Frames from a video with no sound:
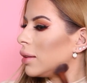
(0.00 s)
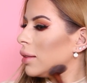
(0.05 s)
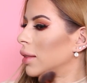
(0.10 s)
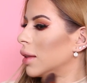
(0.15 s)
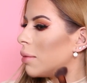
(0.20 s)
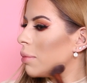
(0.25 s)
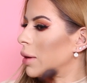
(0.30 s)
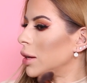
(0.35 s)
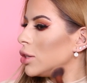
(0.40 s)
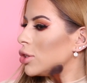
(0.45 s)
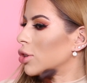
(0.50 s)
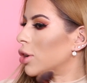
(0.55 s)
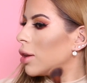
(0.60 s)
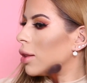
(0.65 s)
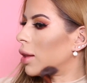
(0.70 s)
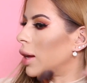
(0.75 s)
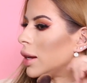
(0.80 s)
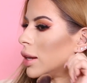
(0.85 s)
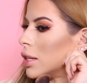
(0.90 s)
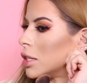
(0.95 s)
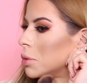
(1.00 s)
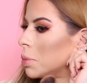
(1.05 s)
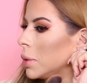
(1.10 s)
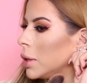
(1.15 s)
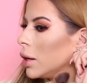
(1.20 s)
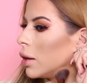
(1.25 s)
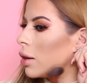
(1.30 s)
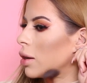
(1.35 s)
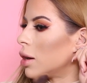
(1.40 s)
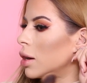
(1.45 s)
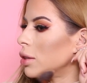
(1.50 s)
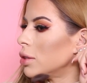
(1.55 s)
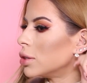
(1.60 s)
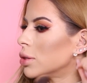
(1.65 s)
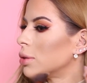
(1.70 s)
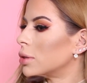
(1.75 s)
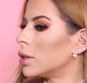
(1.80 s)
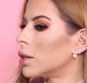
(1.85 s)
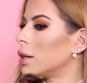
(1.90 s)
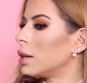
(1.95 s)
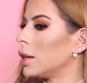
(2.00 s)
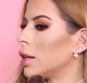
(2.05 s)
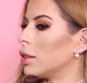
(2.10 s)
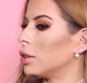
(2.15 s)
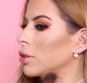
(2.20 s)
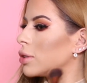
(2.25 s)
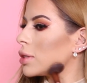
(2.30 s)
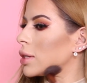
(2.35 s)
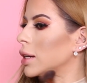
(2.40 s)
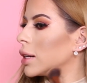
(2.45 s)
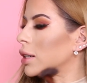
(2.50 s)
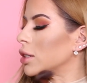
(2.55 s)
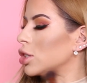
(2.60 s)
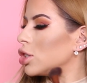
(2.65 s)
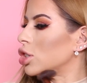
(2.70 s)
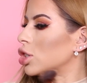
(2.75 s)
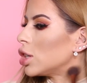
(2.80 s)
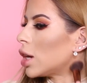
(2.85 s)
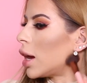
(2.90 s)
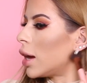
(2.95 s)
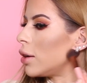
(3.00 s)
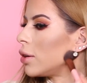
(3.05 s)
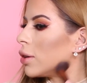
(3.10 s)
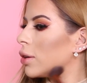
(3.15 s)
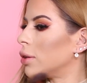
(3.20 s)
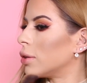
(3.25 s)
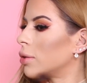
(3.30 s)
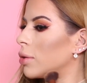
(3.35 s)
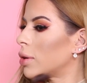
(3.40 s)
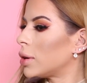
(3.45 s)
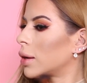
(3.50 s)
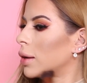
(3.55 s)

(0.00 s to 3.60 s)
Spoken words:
that my jawline is being contoured. It looks like a shadow.